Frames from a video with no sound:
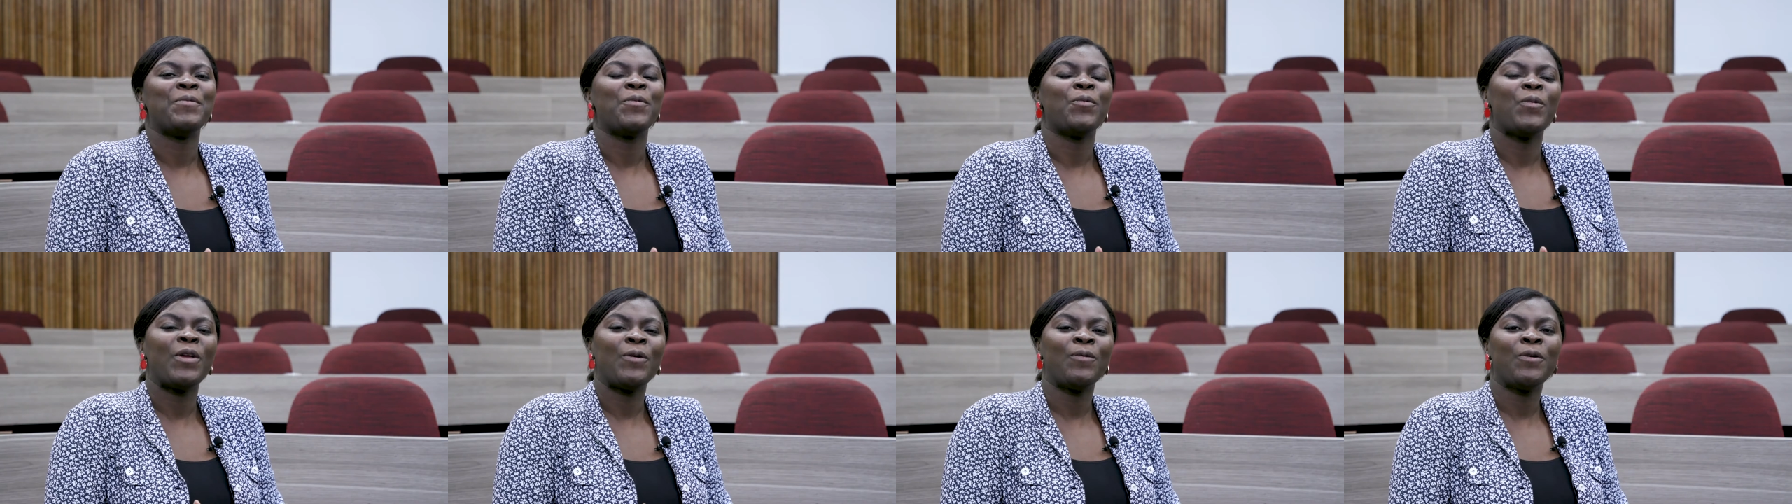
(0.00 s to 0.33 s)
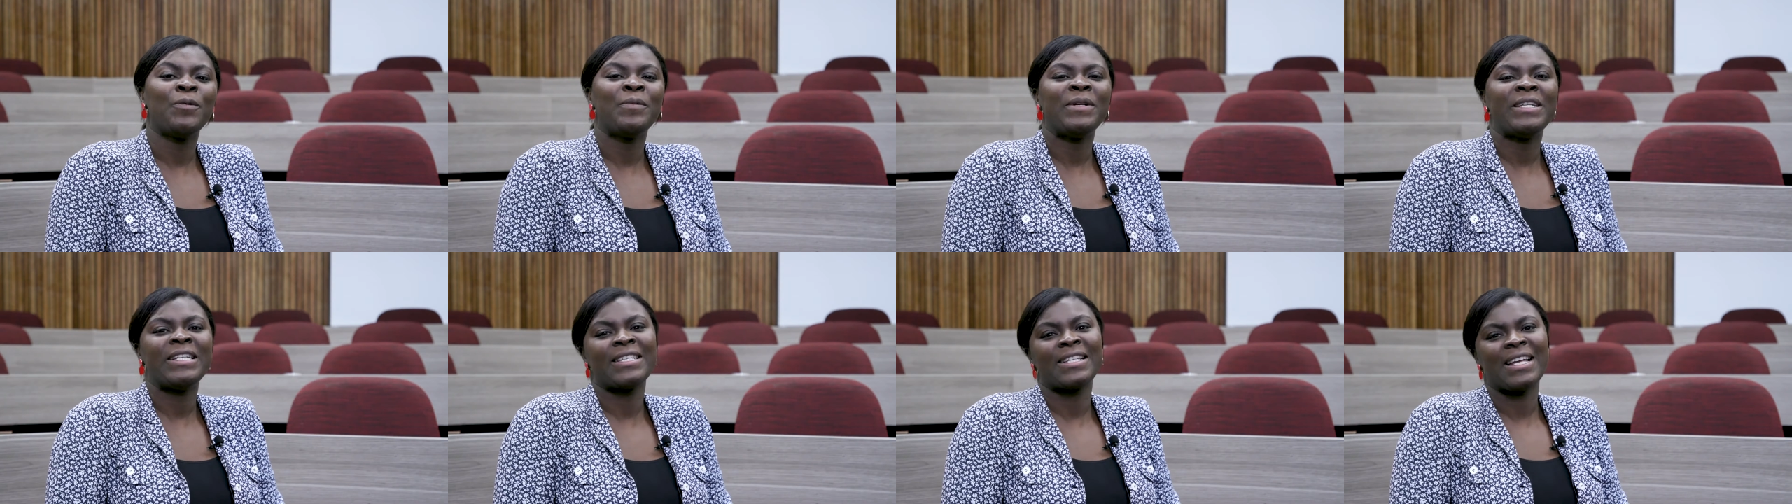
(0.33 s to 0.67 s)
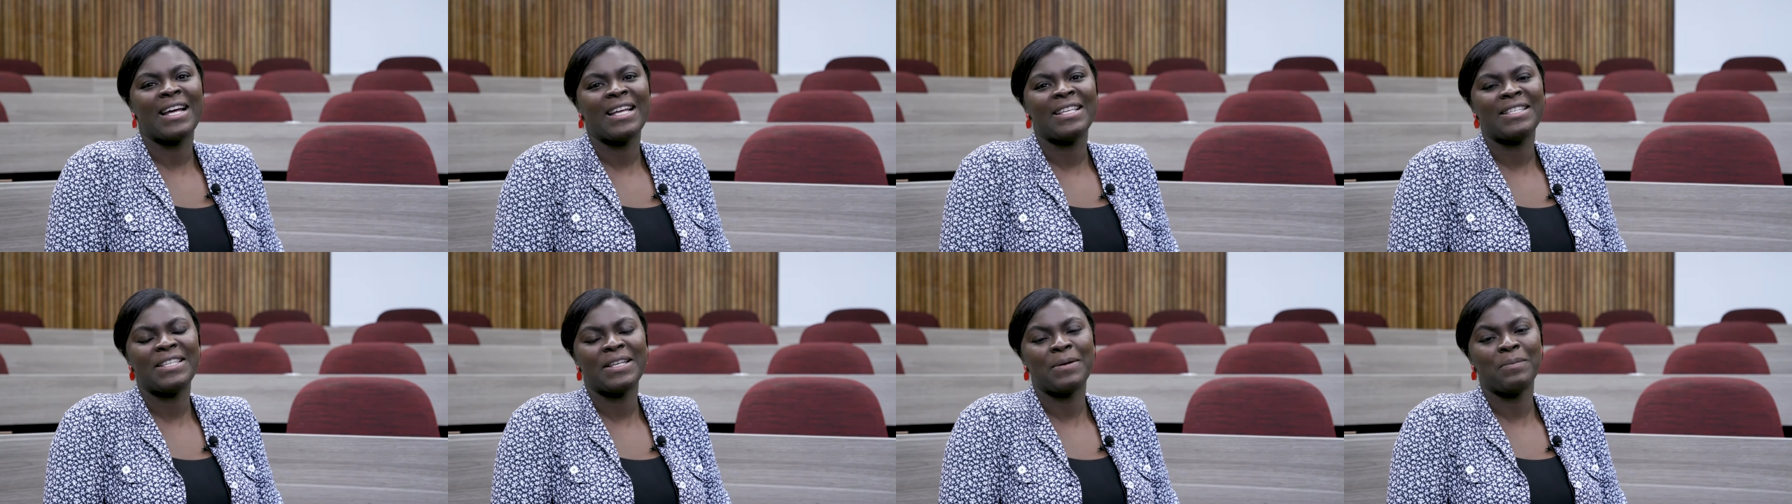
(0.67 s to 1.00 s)
We will be
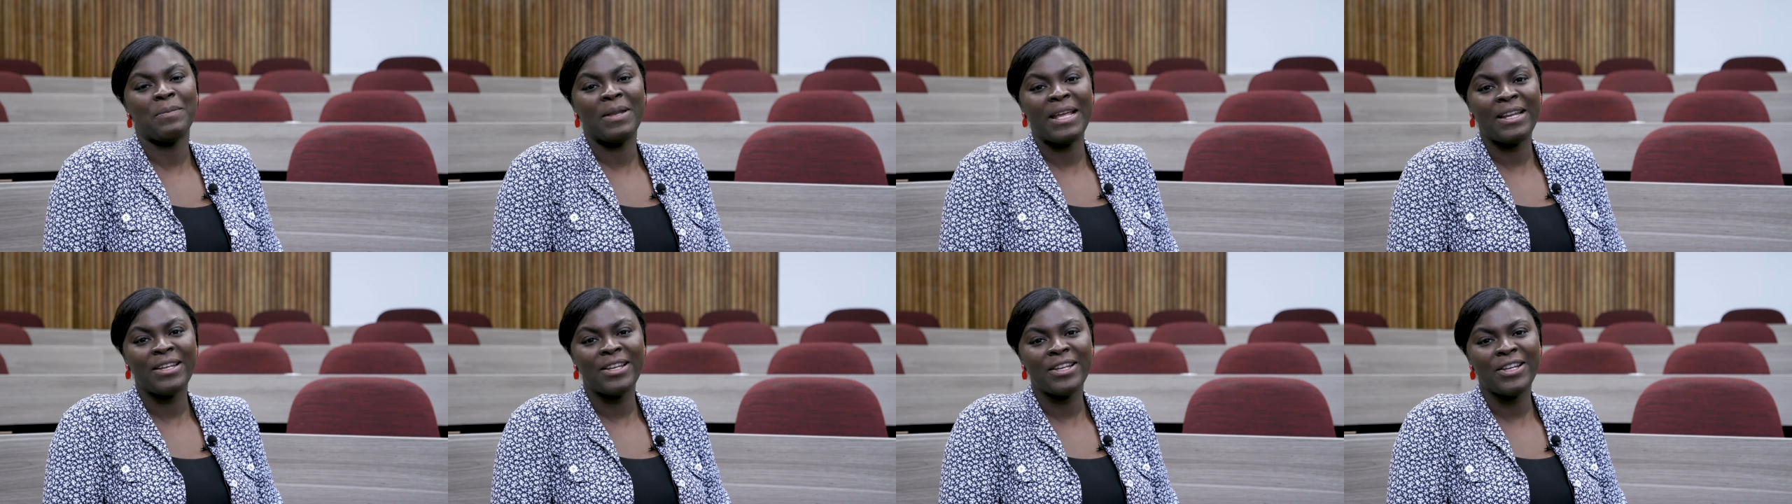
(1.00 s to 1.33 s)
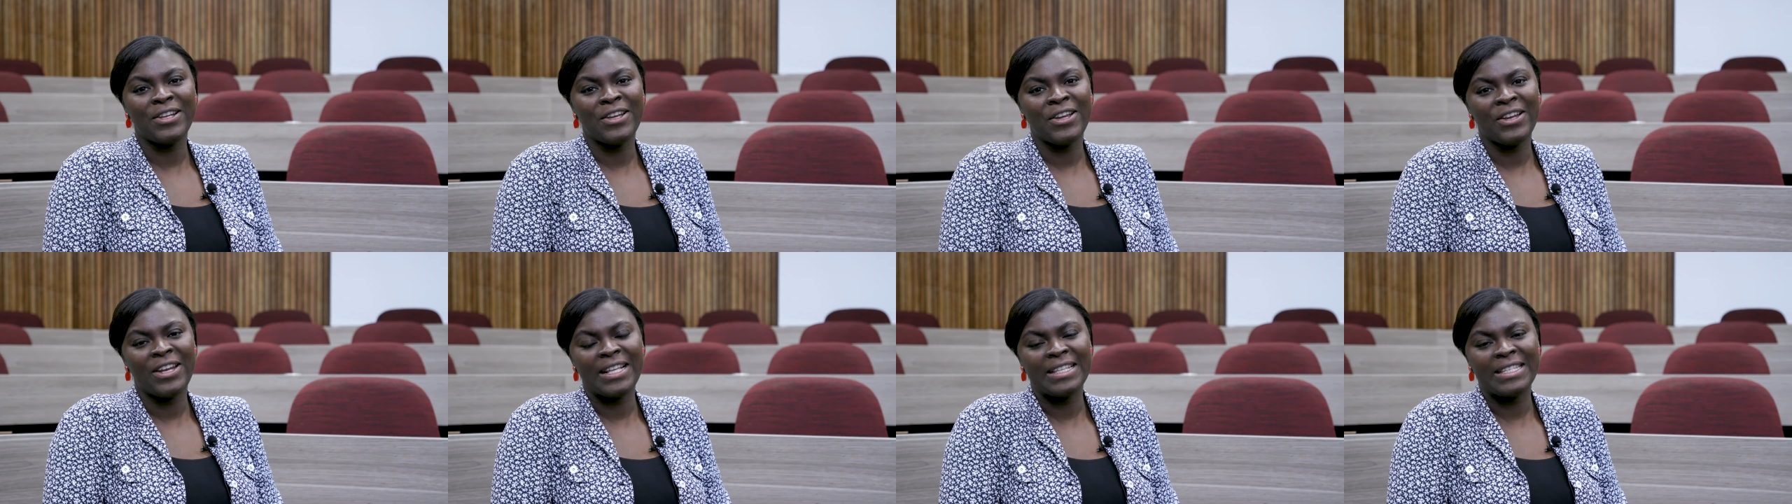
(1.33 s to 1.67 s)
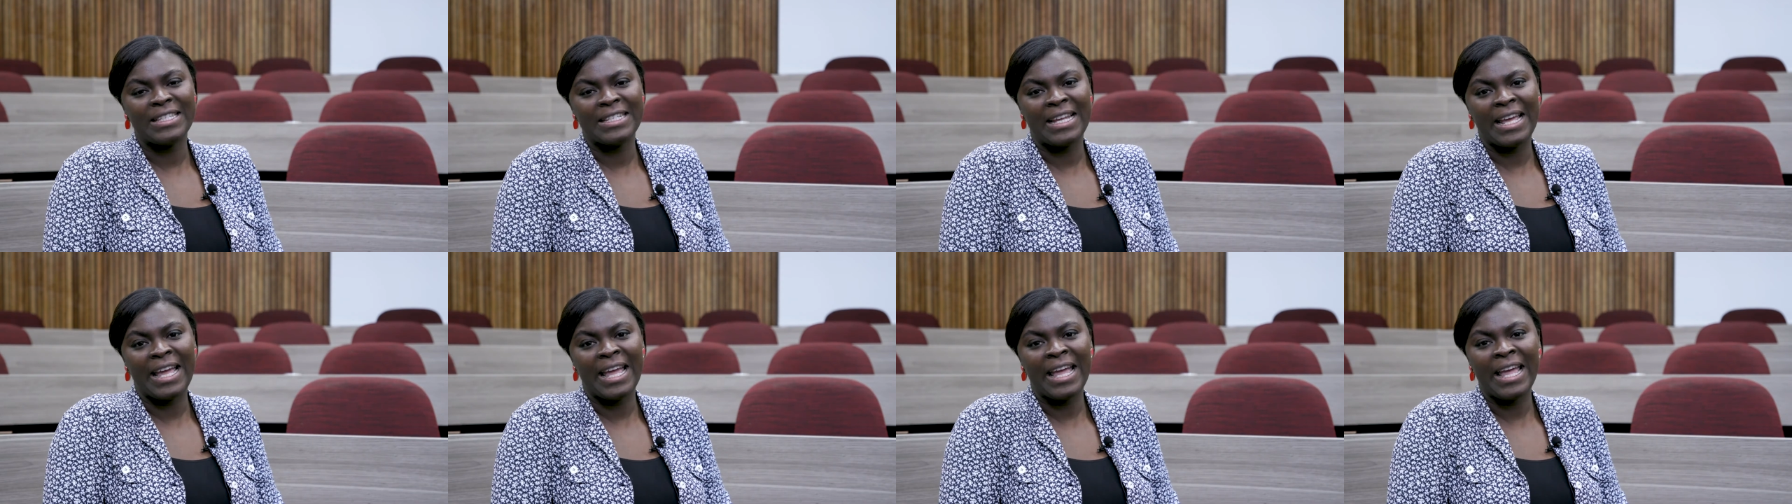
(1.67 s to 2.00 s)
discussing blended learning
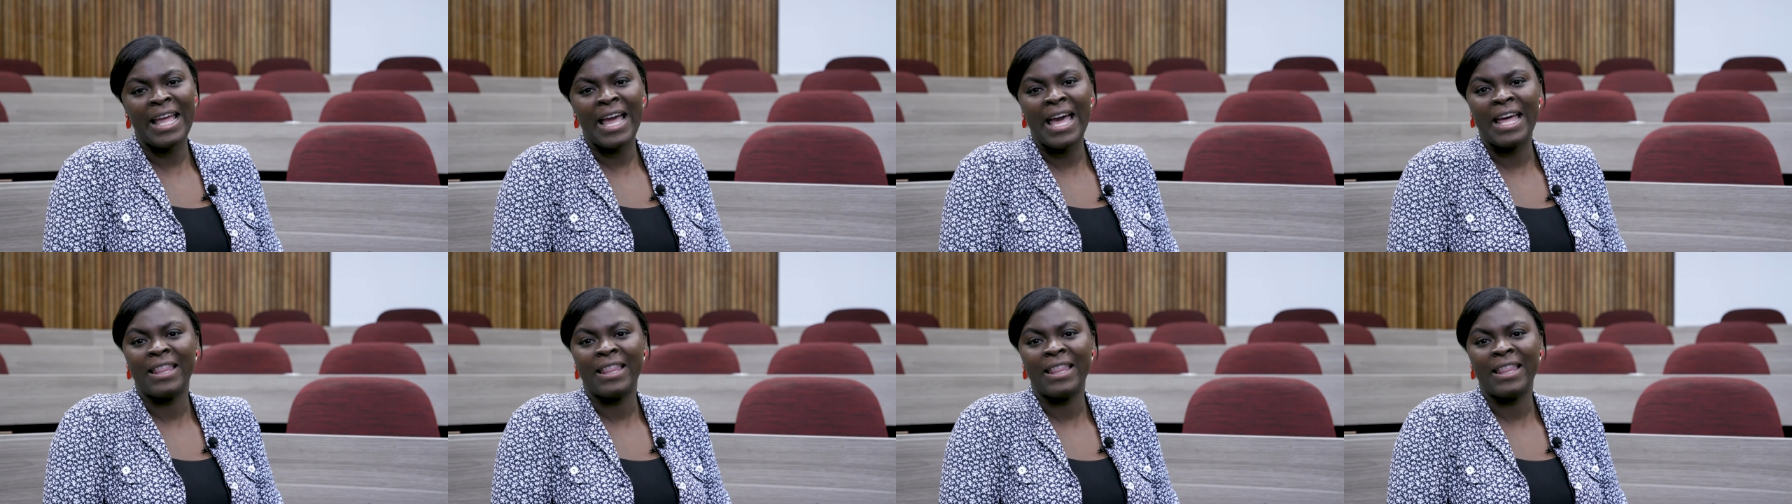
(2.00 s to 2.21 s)
today and